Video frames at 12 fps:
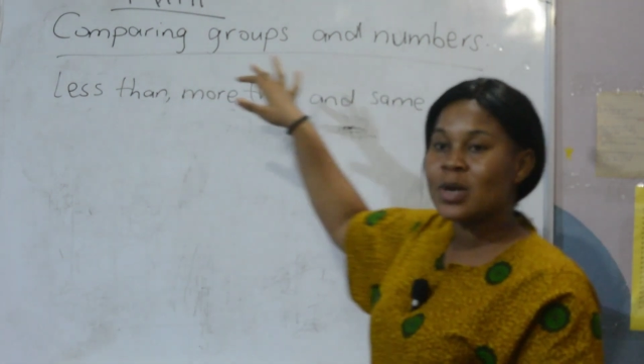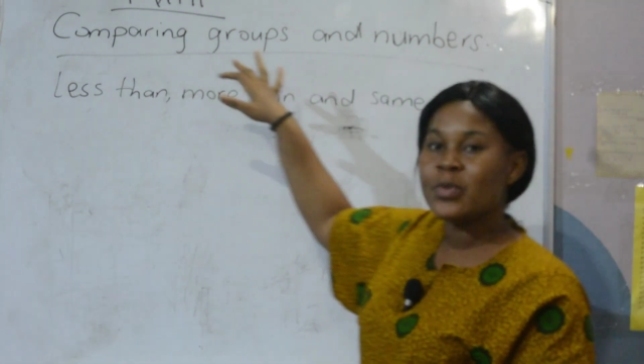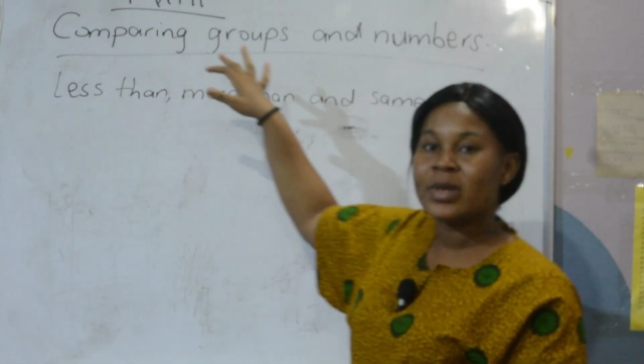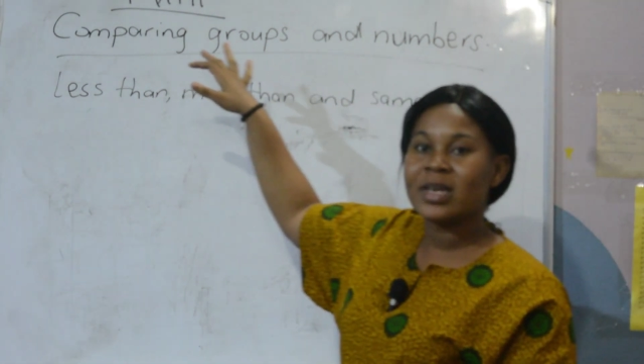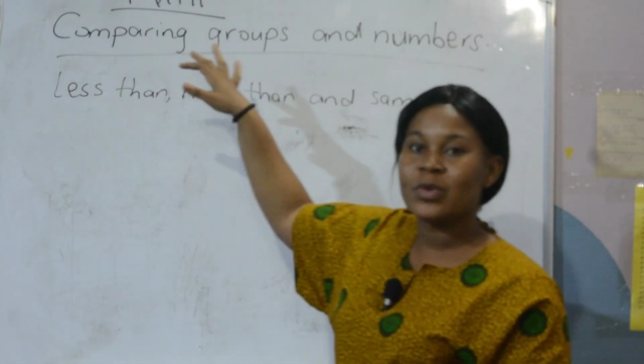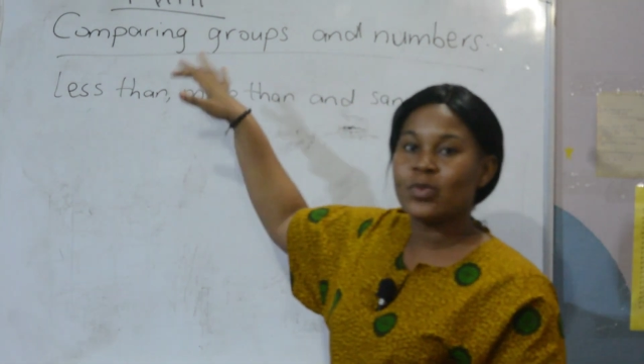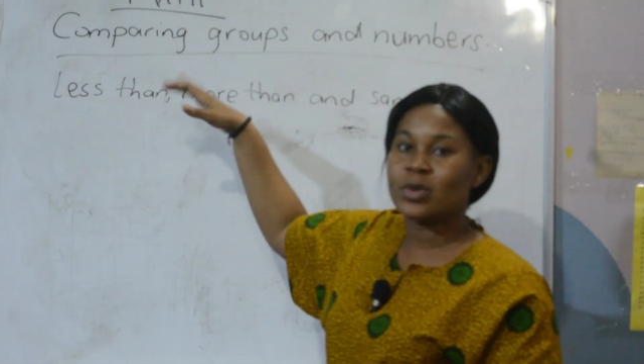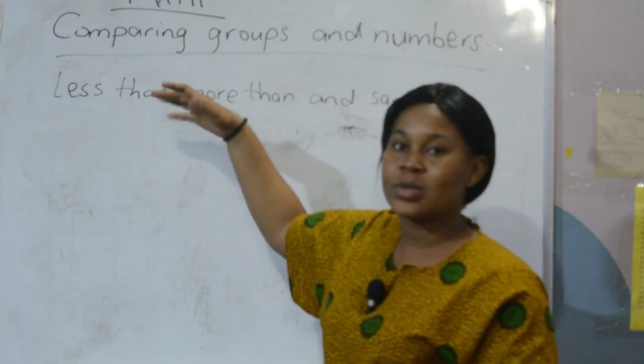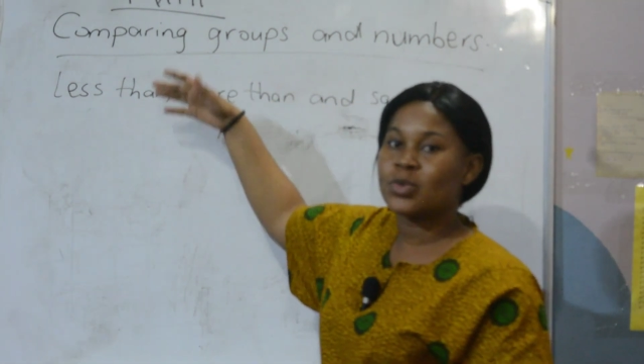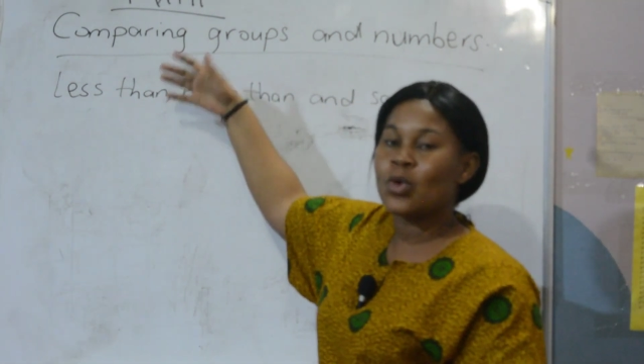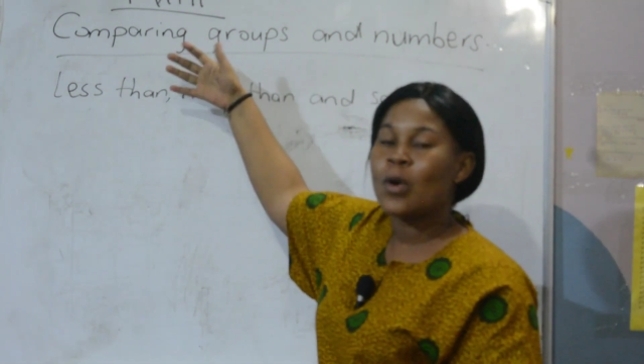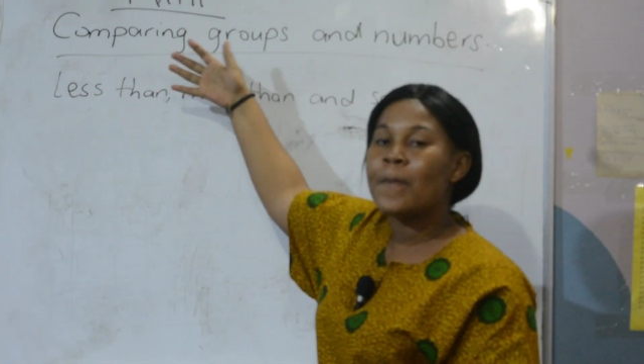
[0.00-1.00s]
we did
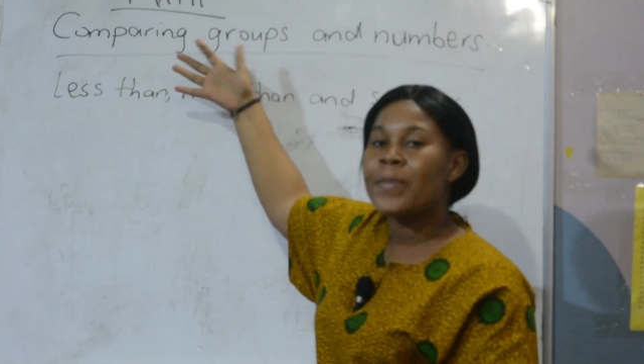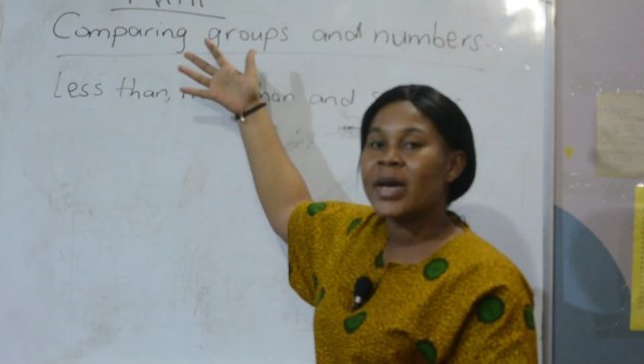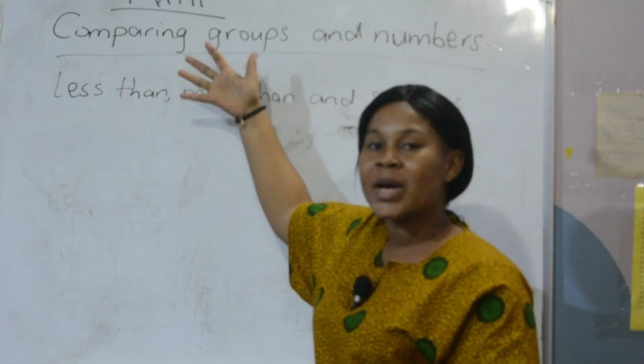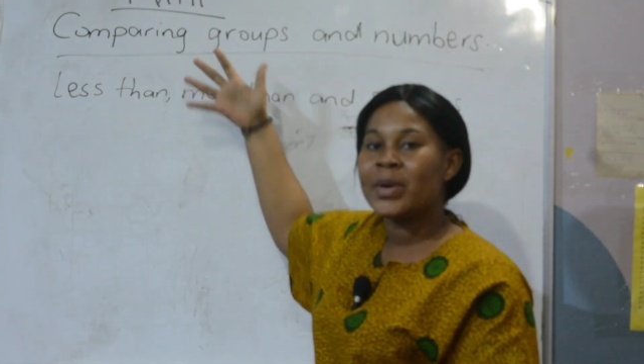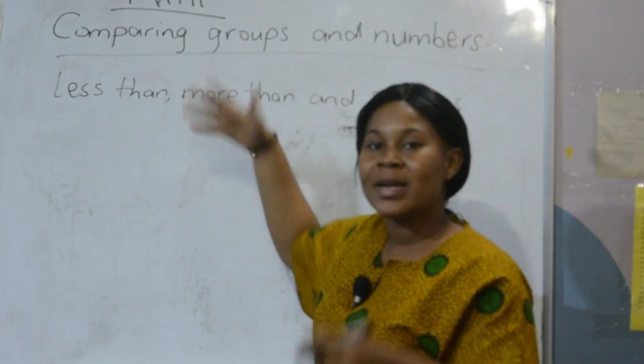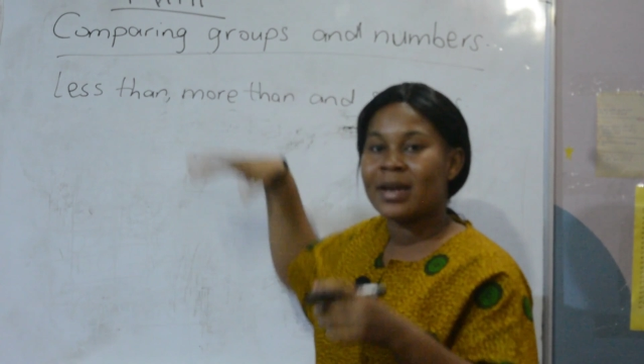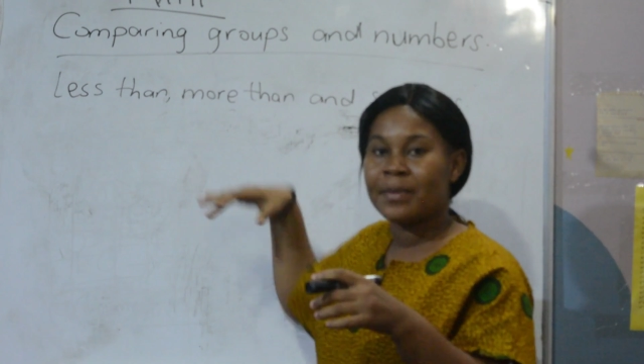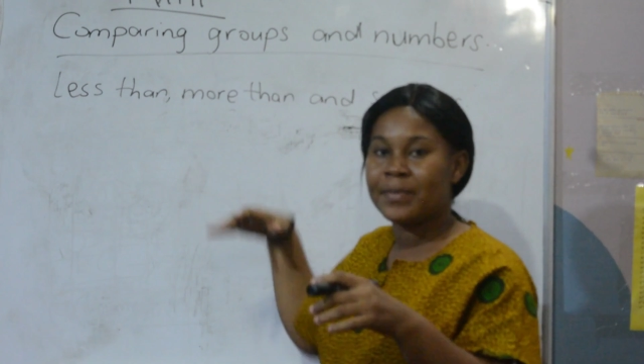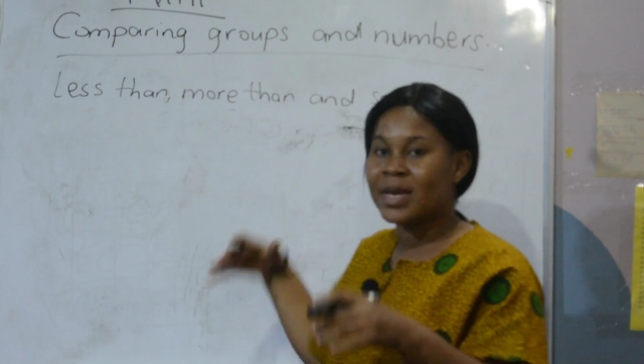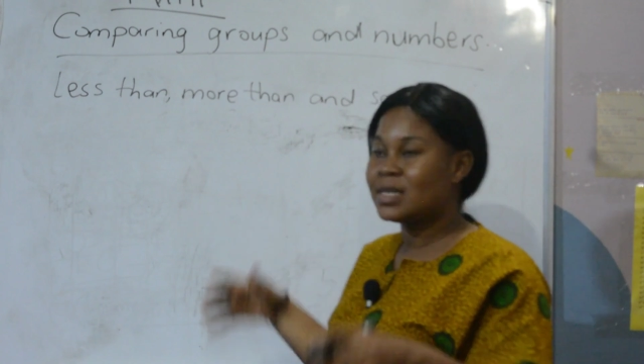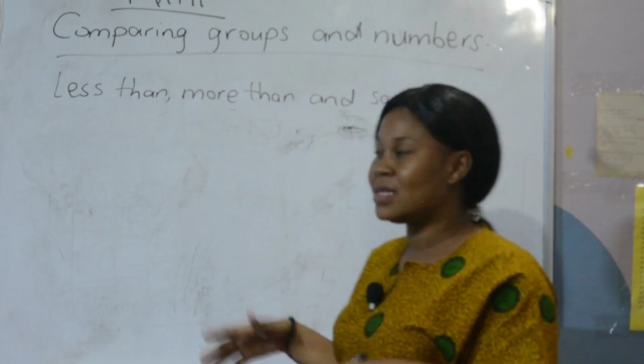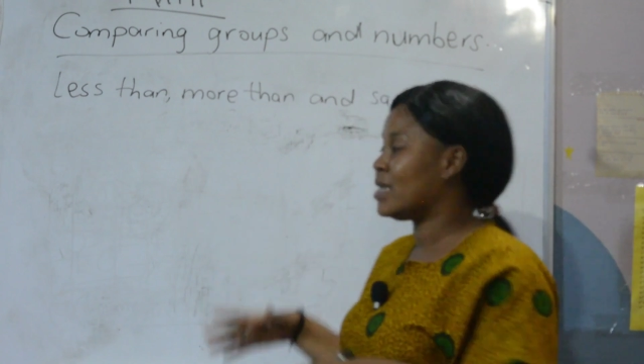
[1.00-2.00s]
was comparing
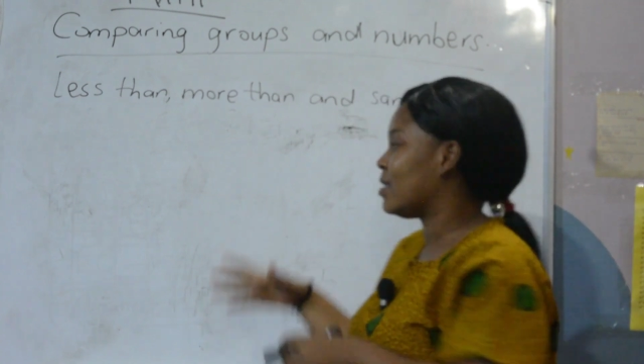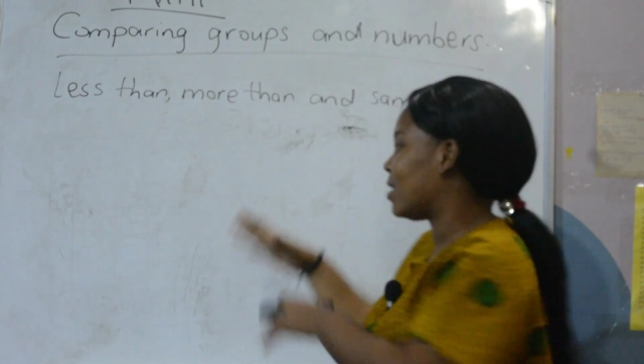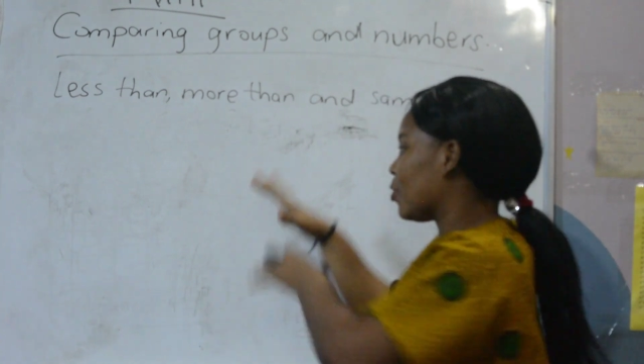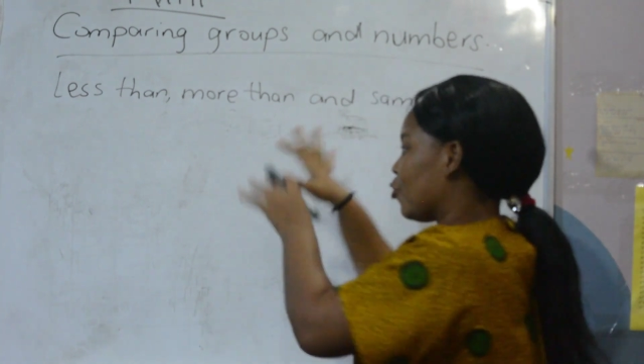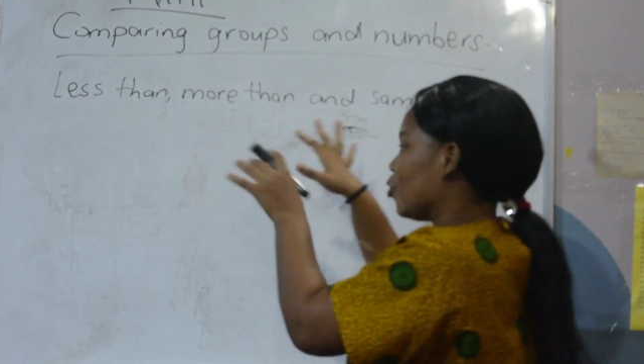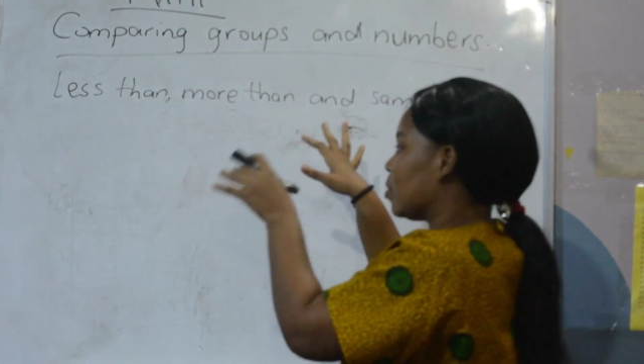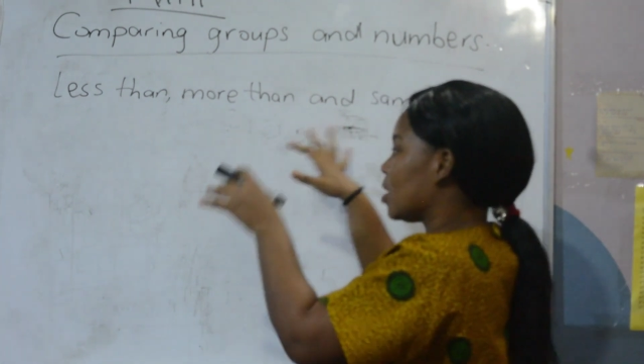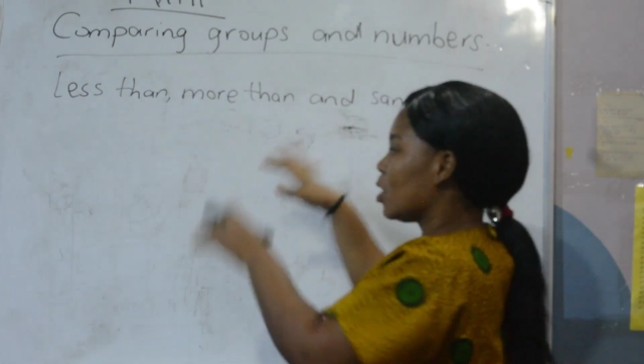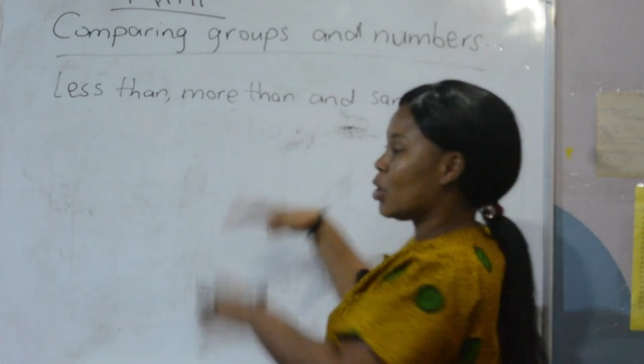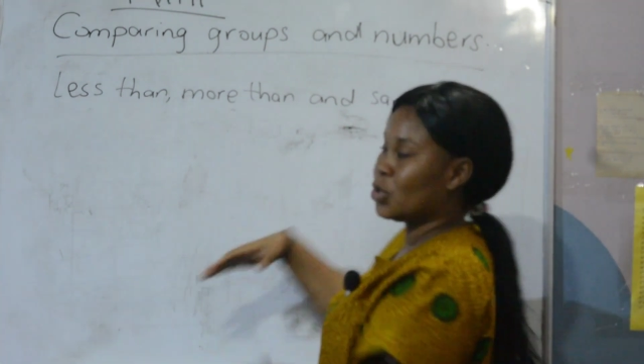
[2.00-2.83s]
numbers in the groups.